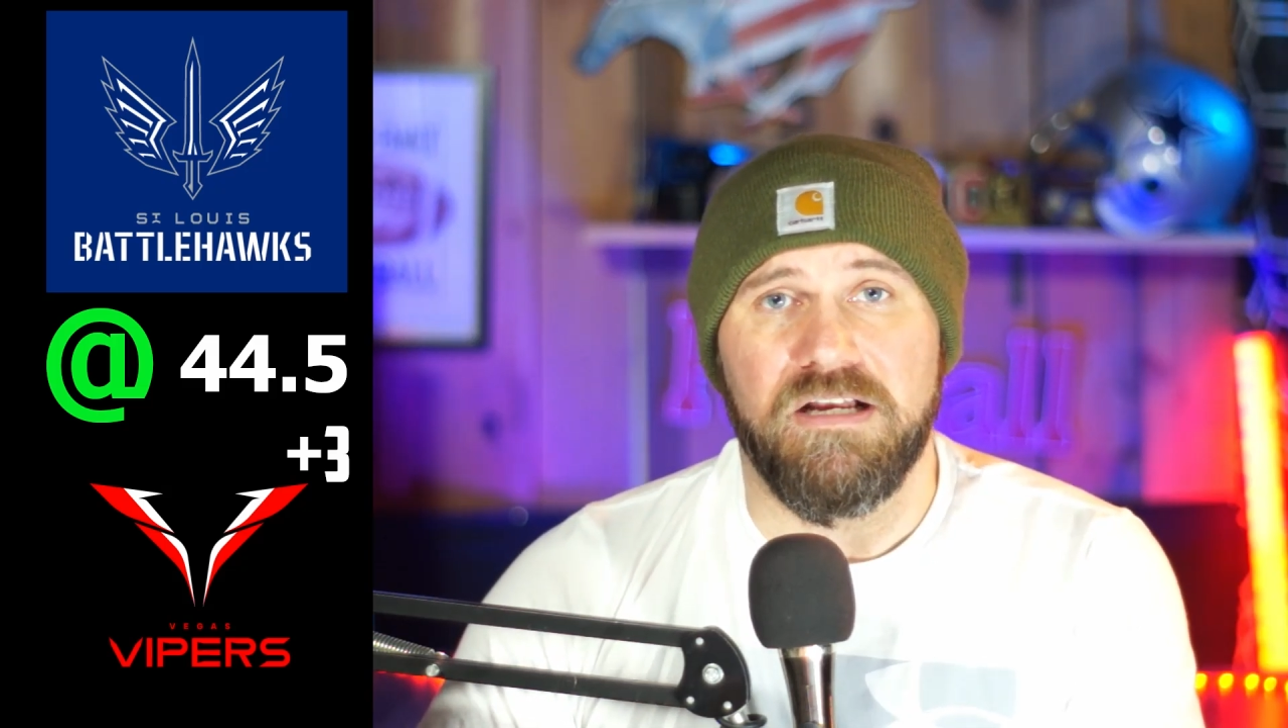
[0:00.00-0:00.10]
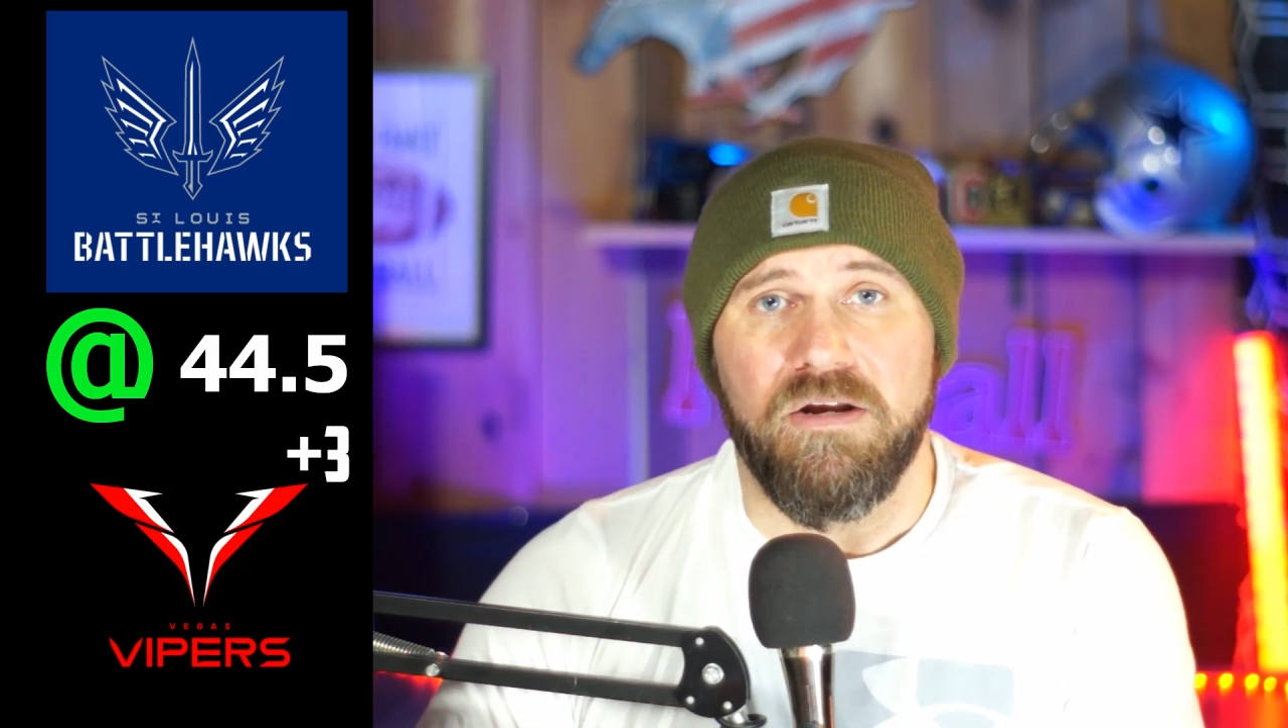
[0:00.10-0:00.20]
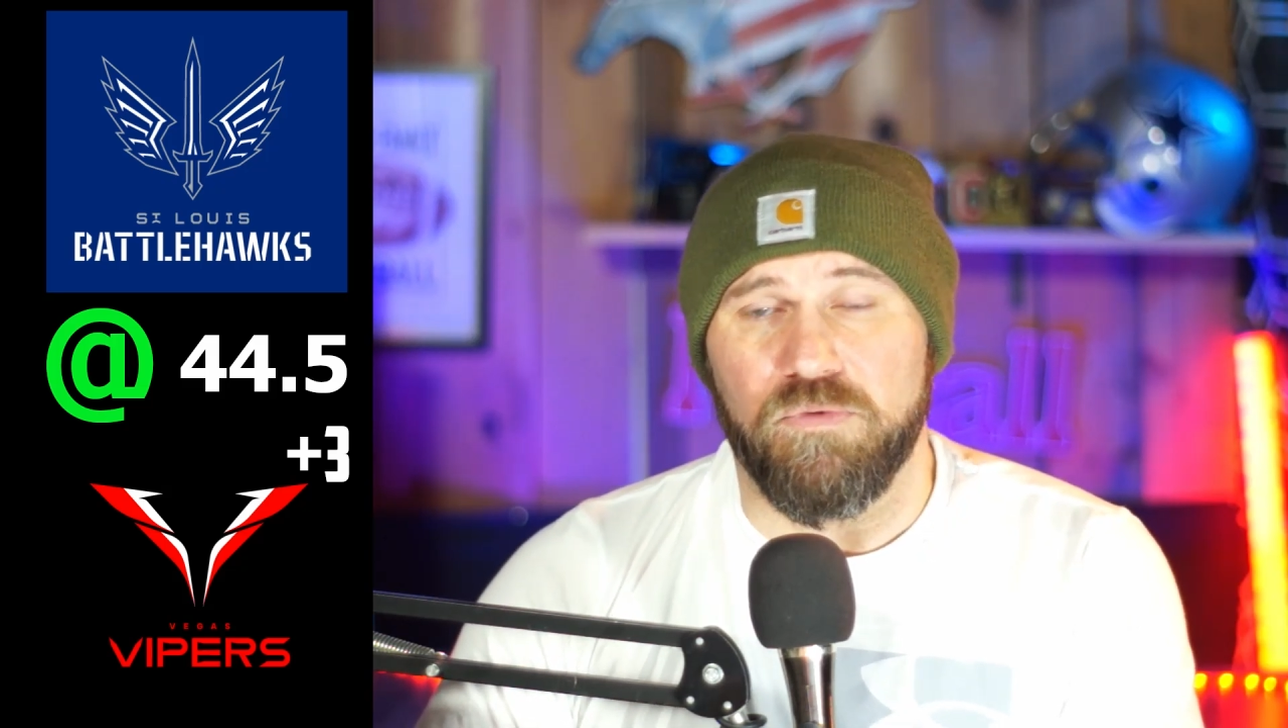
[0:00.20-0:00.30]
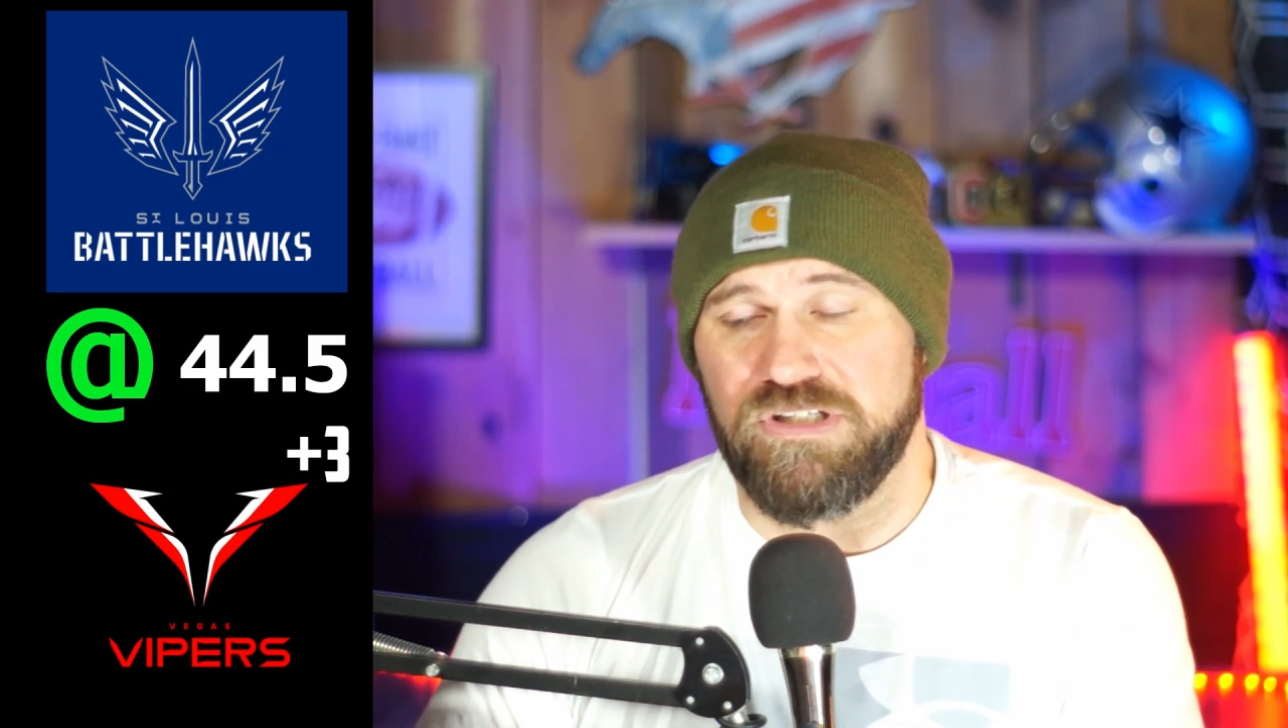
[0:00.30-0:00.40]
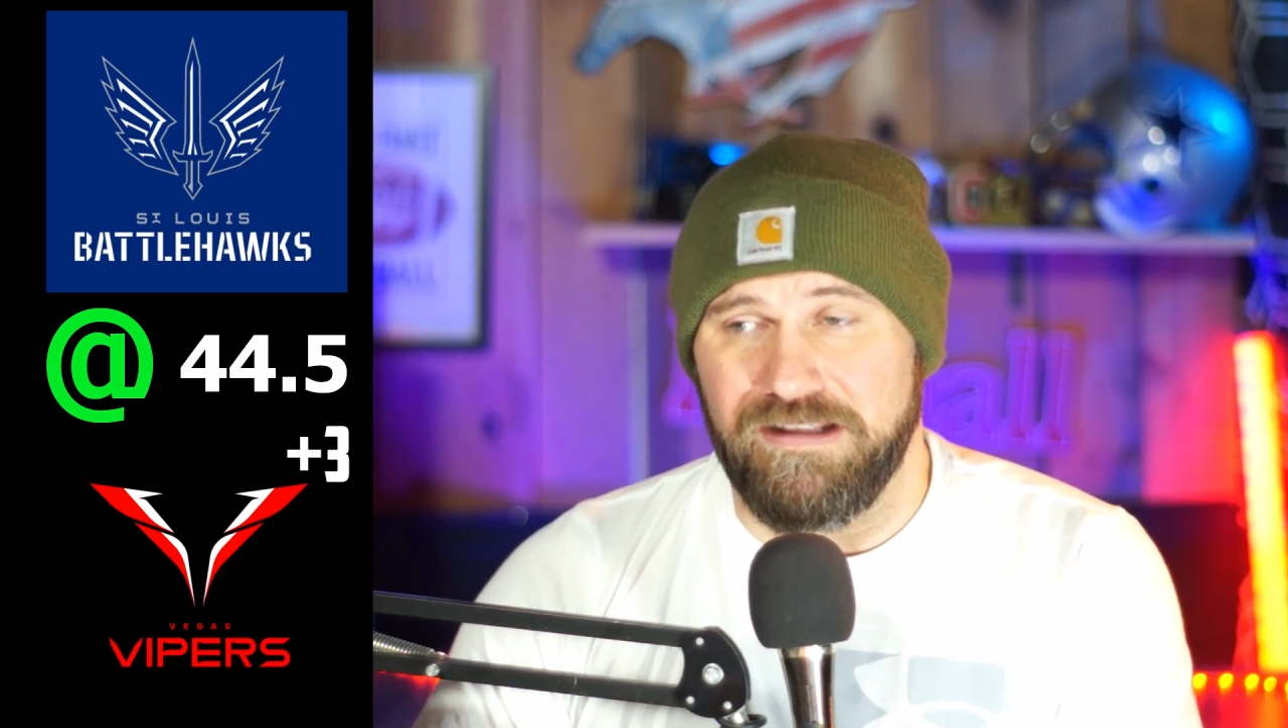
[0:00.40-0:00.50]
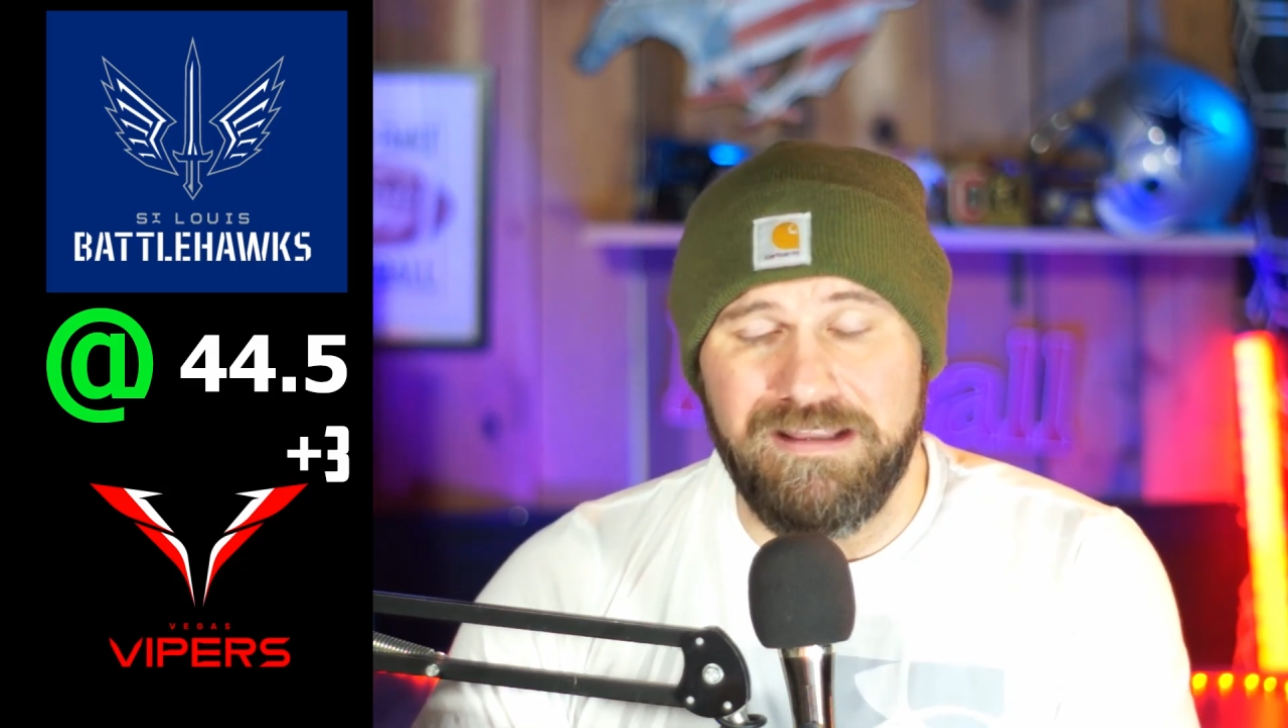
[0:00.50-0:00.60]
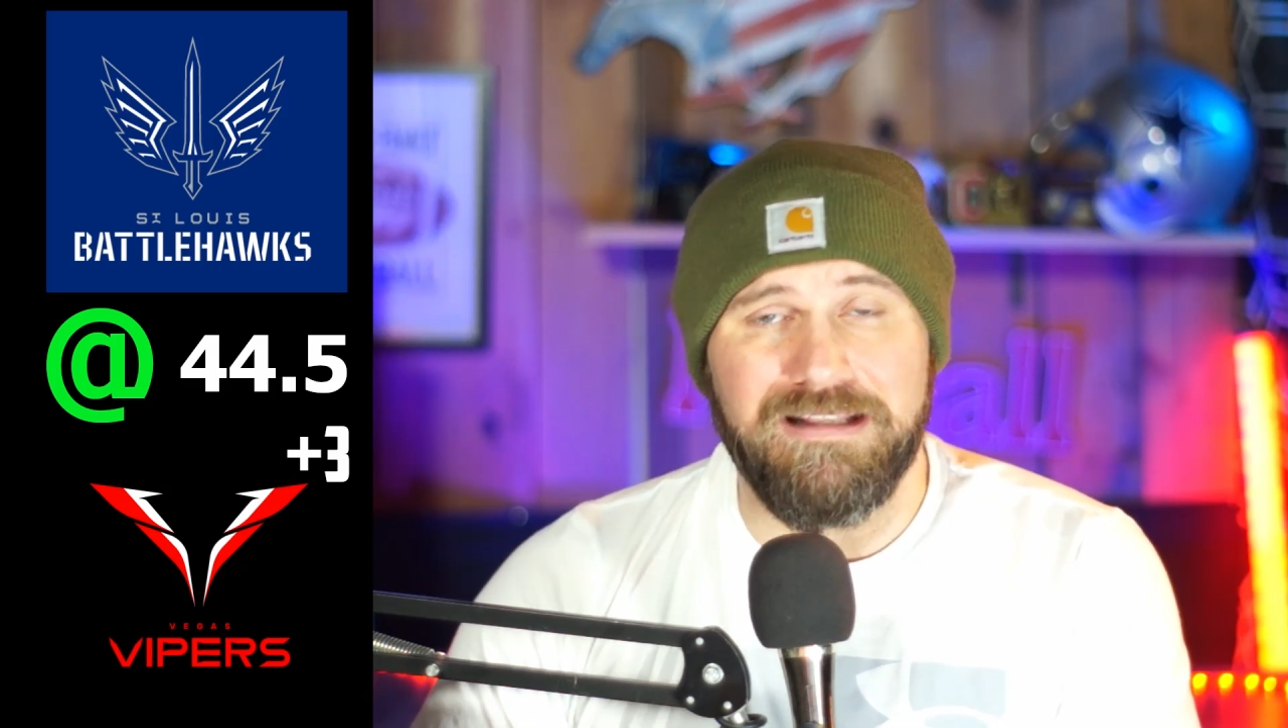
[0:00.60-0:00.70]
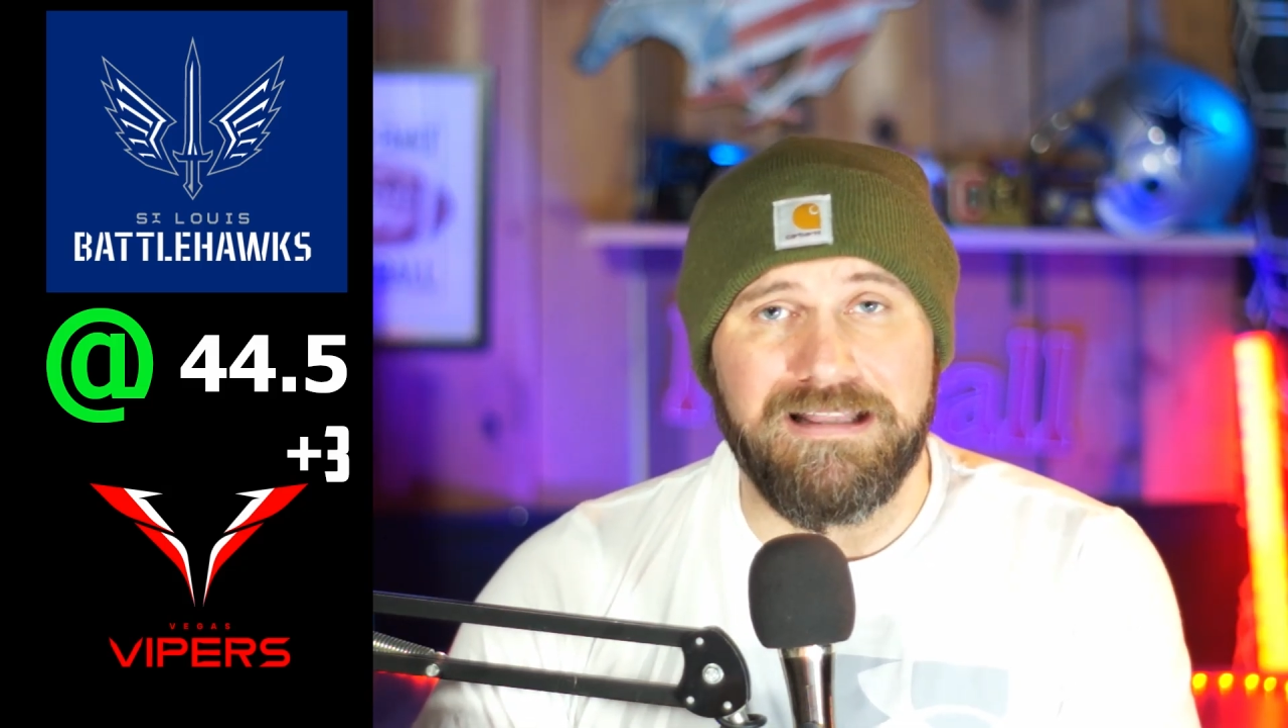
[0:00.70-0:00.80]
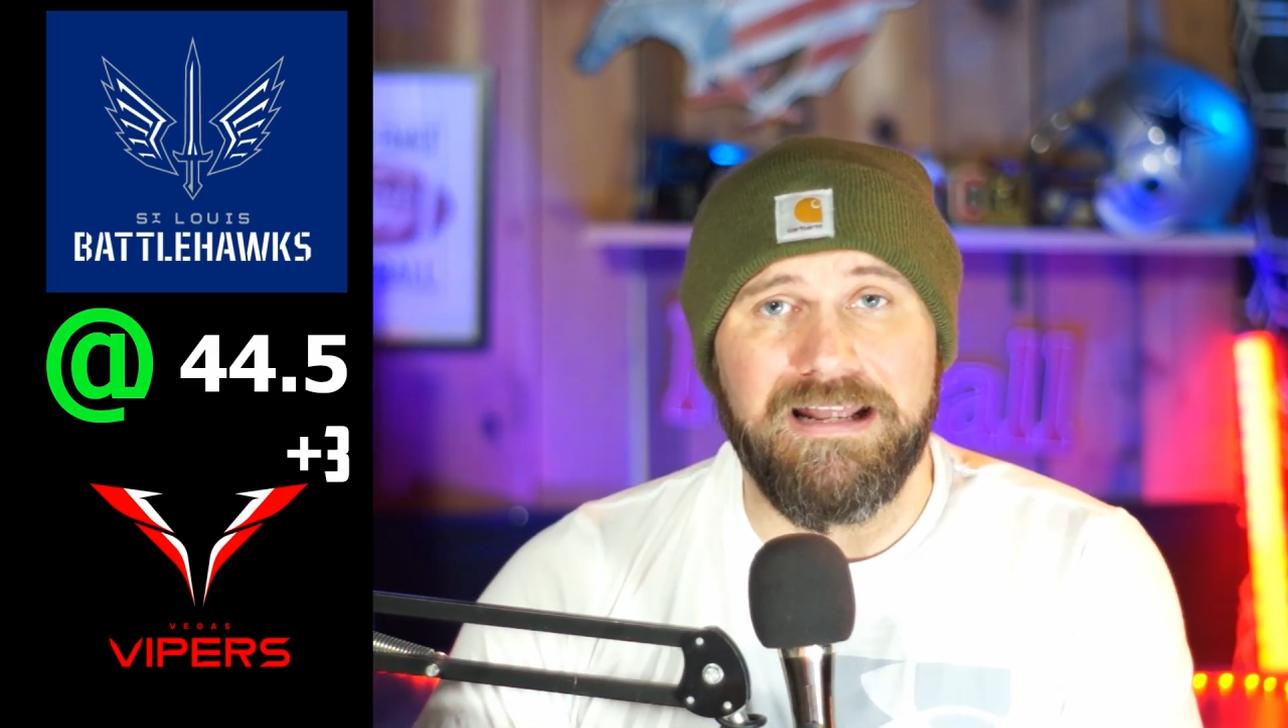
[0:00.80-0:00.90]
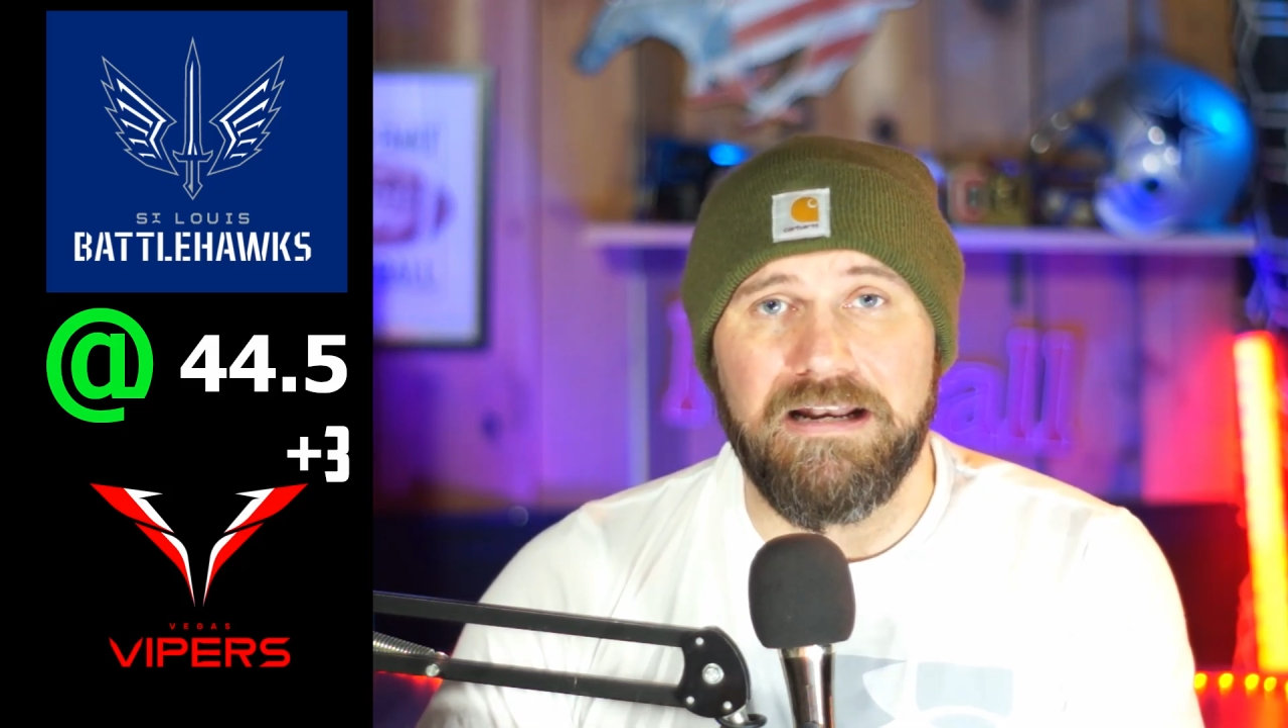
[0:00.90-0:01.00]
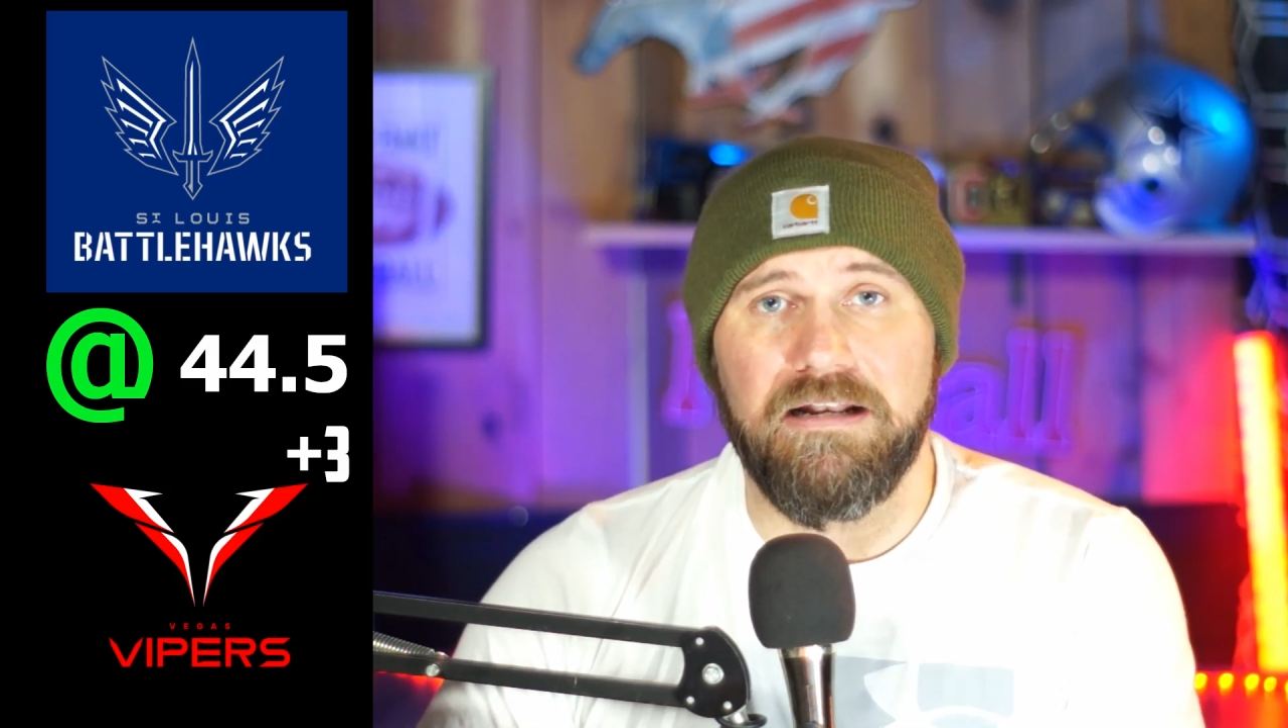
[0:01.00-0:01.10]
which I think that